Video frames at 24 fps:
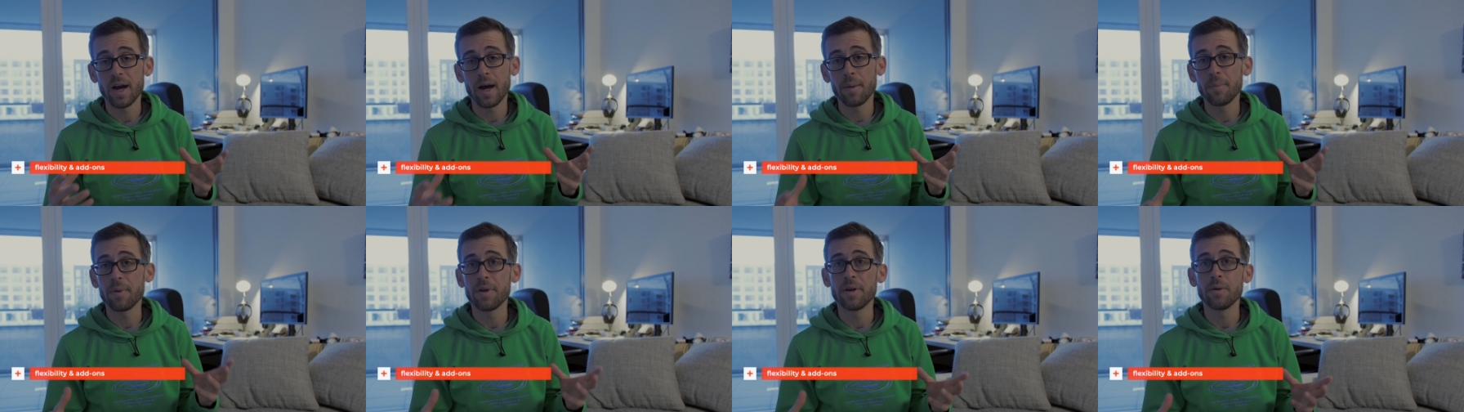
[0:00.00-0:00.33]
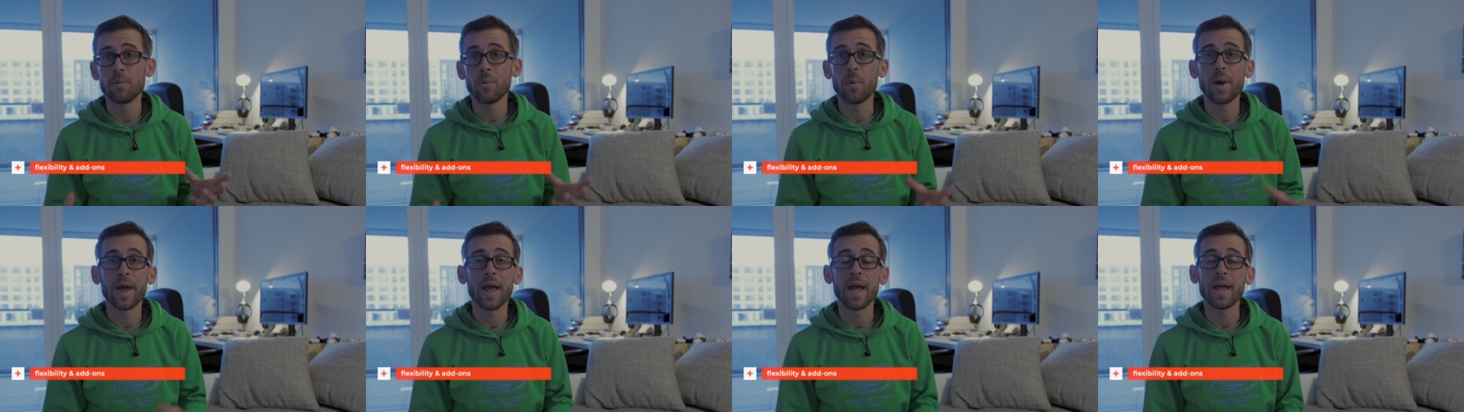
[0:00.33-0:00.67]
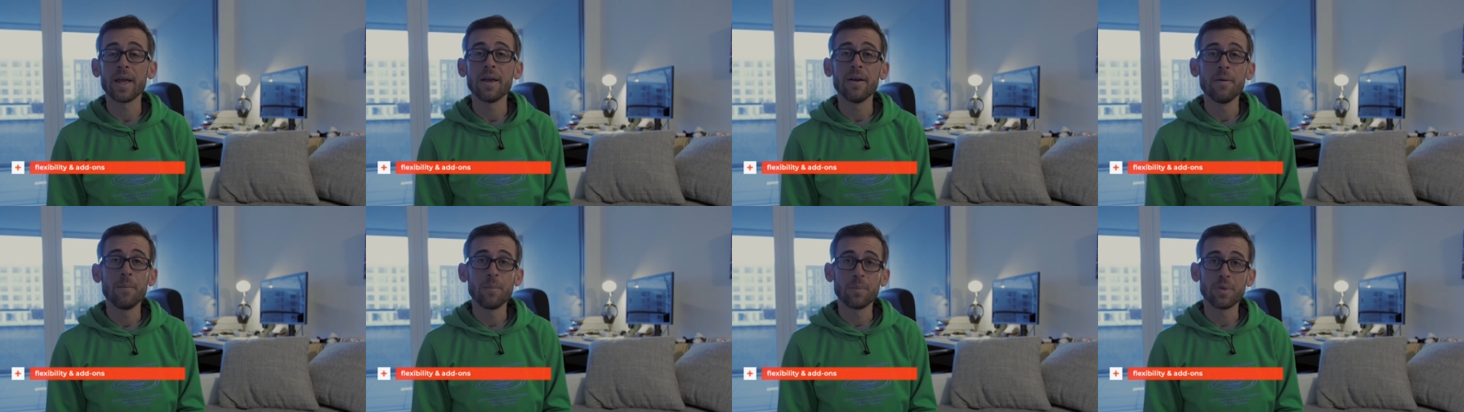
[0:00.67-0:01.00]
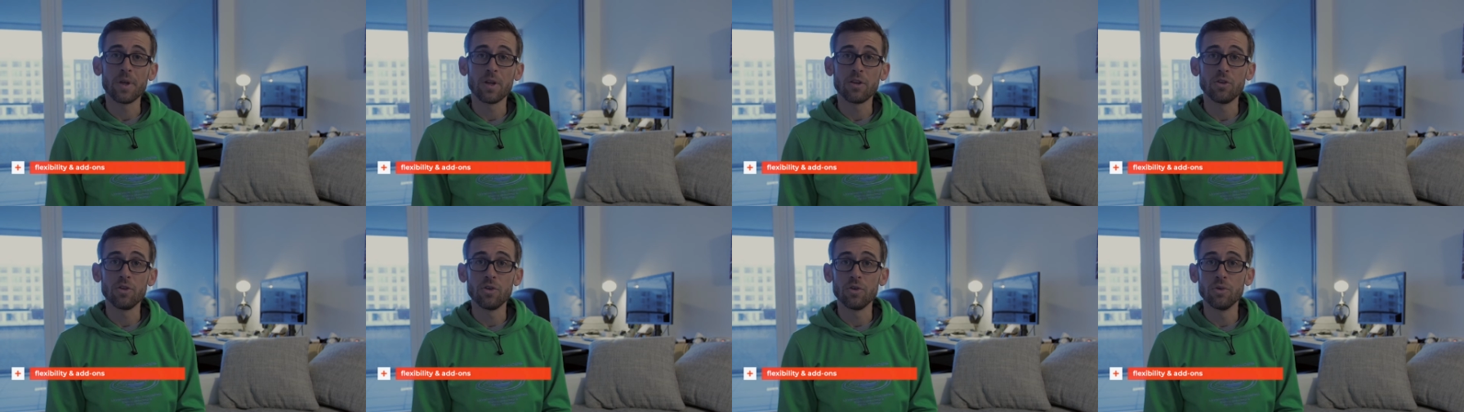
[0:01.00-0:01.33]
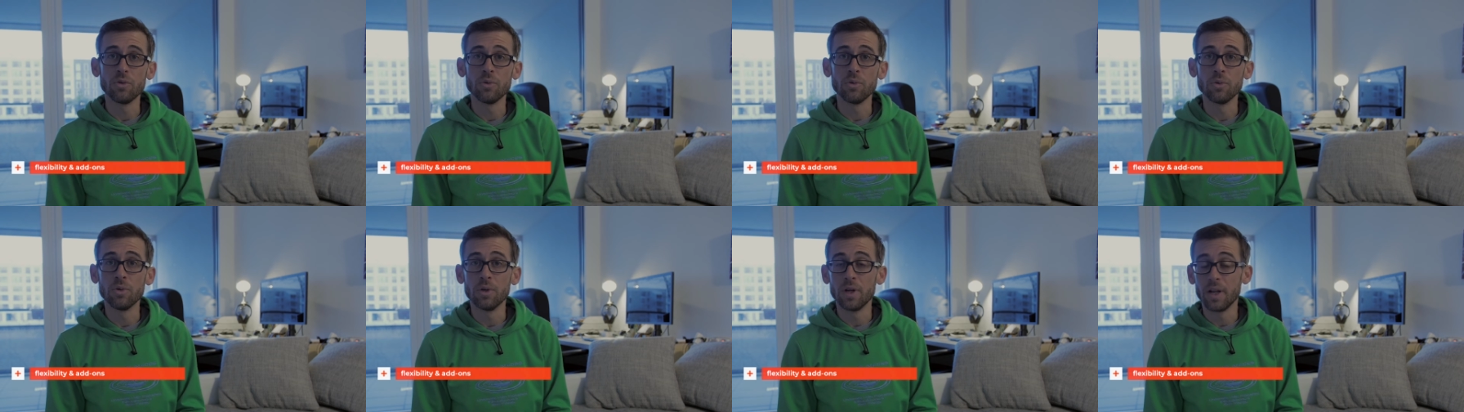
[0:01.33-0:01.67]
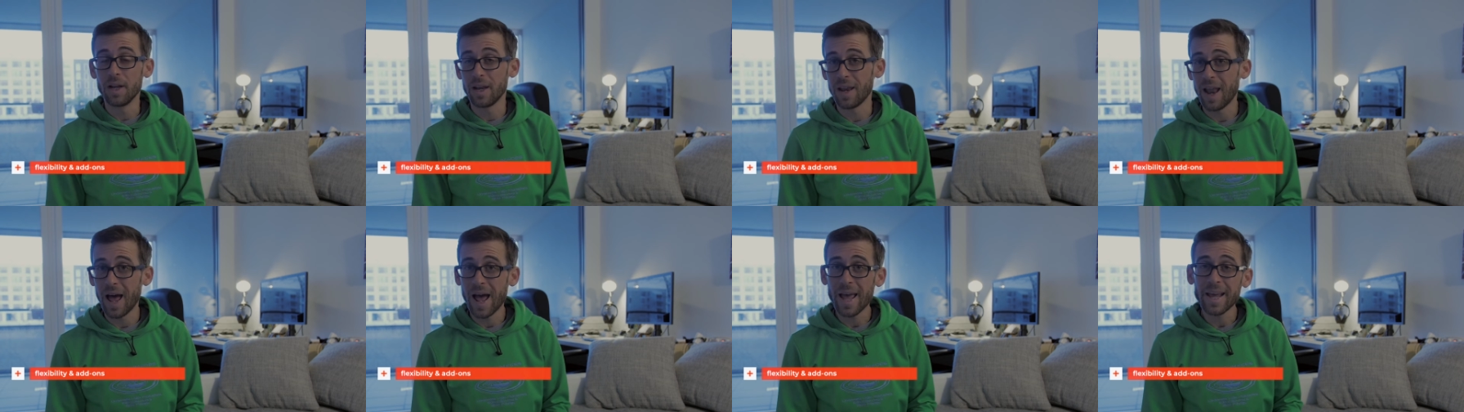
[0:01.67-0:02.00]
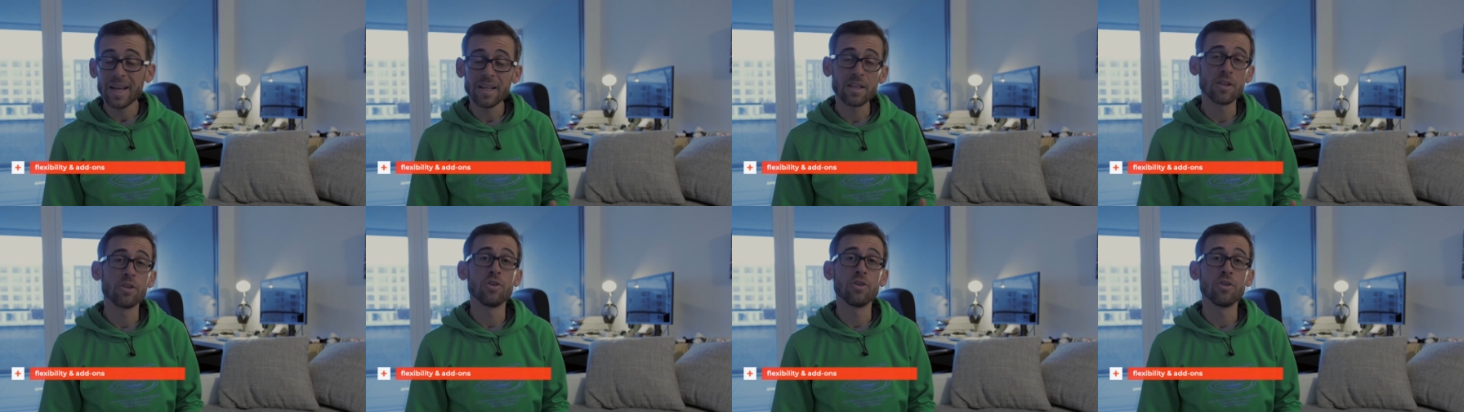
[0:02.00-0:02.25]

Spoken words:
up in a way that you like,